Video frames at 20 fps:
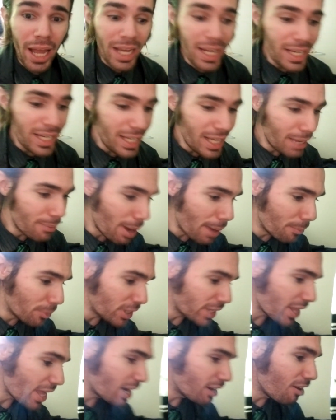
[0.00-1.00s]
am I bringing
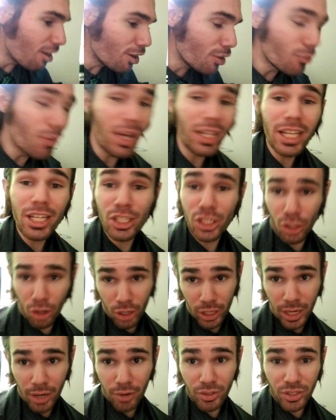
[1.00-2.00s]
that along? Well, it's dark
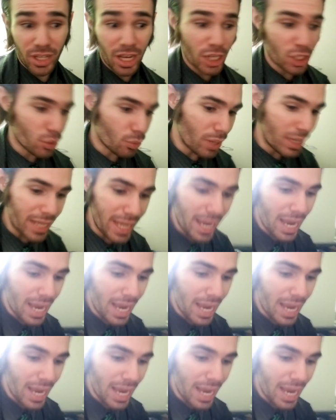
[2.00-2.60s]
outside, so I can't